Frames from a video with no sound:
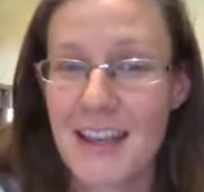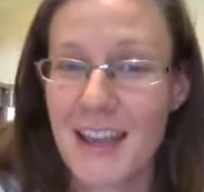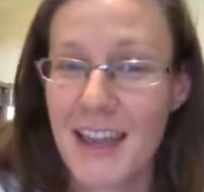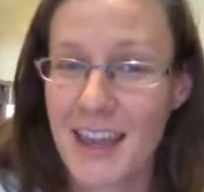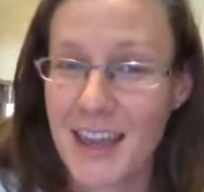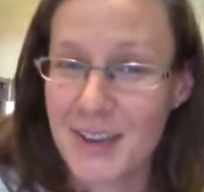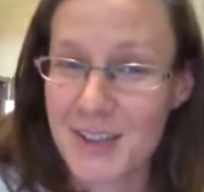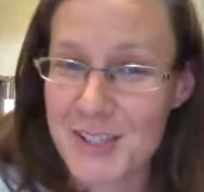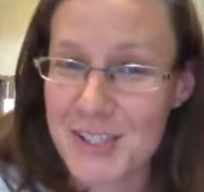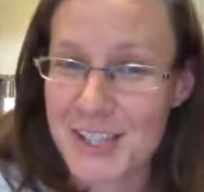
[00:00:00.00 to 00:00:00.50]

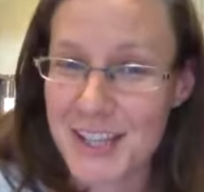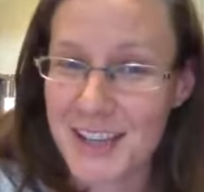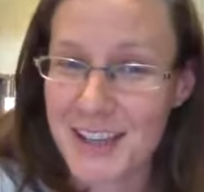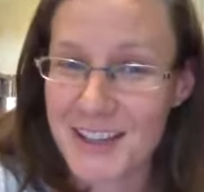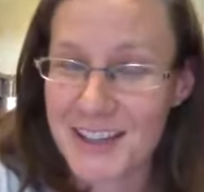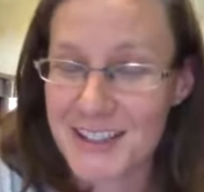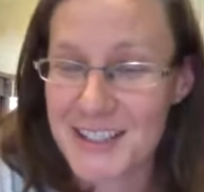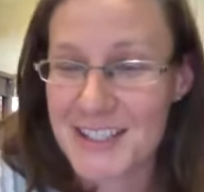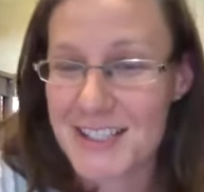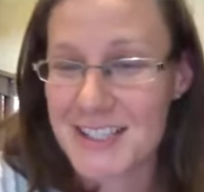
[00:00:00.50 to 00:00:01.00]
Hey, O'Shea,
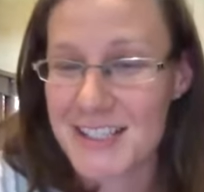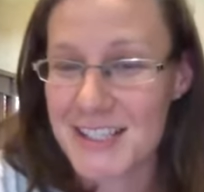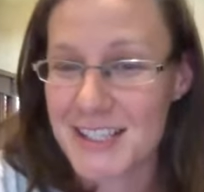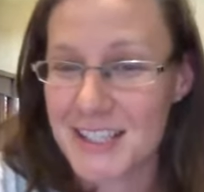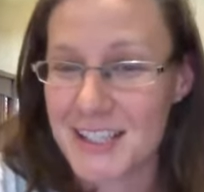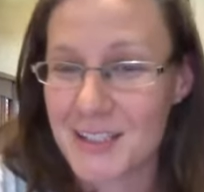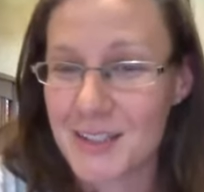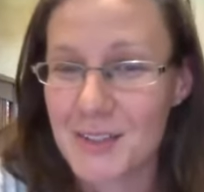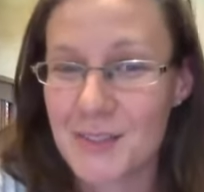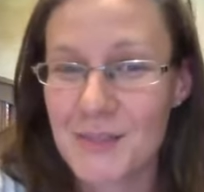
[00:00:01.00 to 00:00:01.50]
good to see
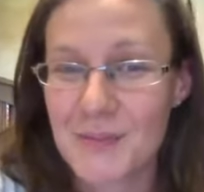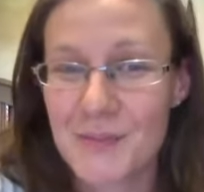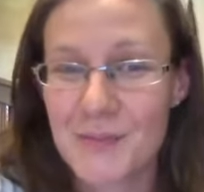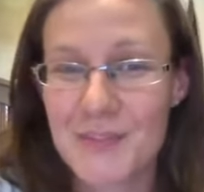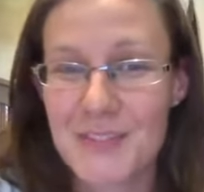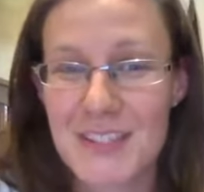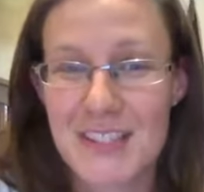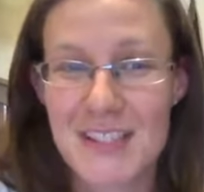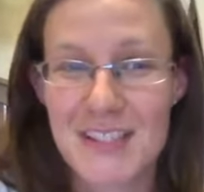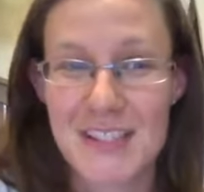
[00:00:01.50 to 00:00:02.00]
you.
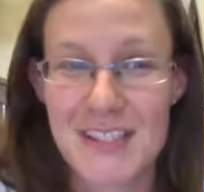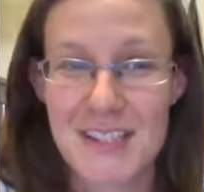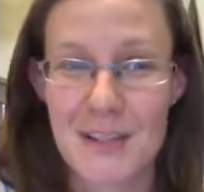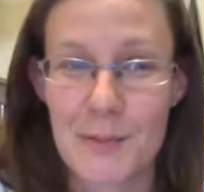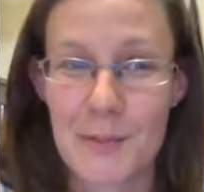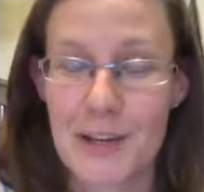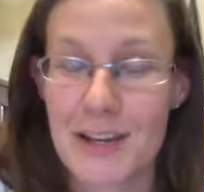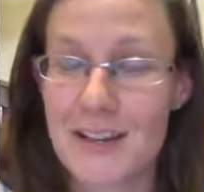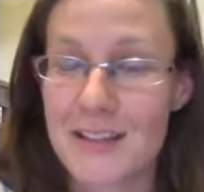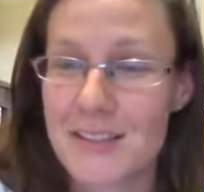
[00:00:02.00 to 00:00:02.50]
This is
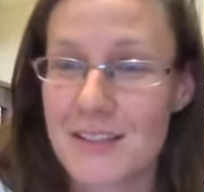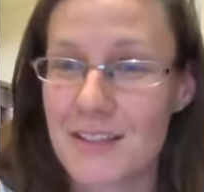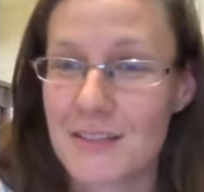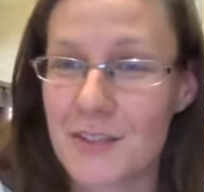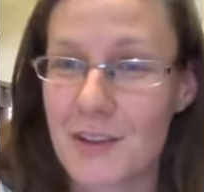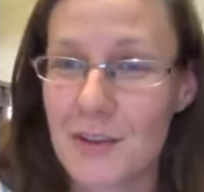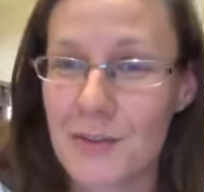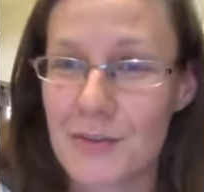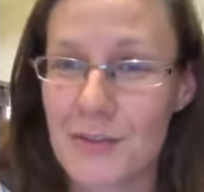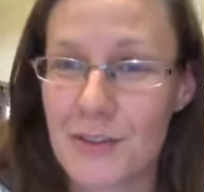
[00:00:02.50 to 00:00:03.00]
someone else I've
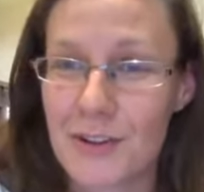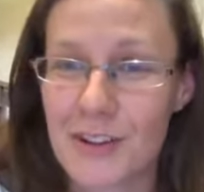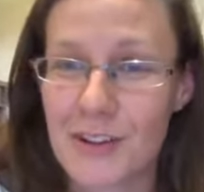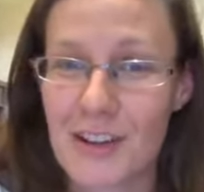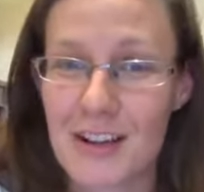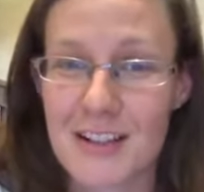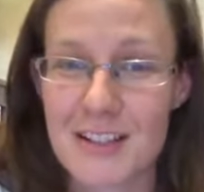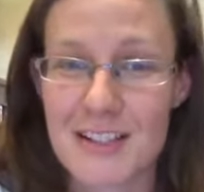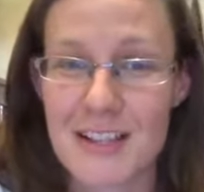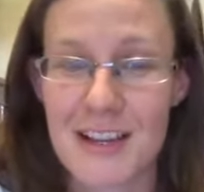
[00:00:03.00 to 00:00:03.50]
known for a
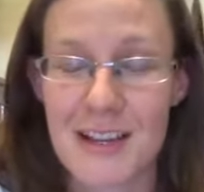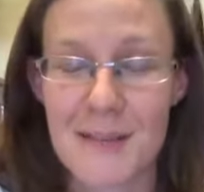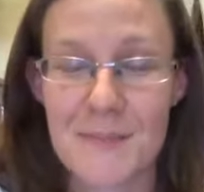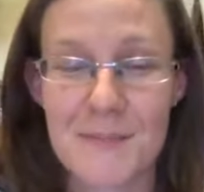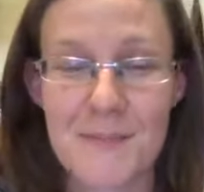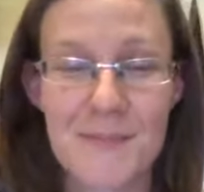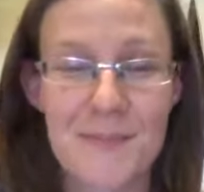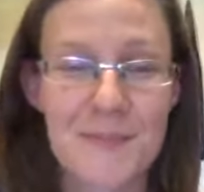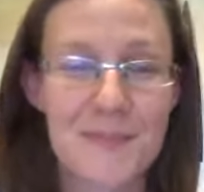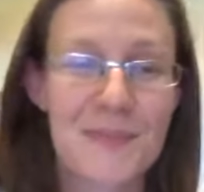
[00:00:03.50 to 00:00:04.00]
long time.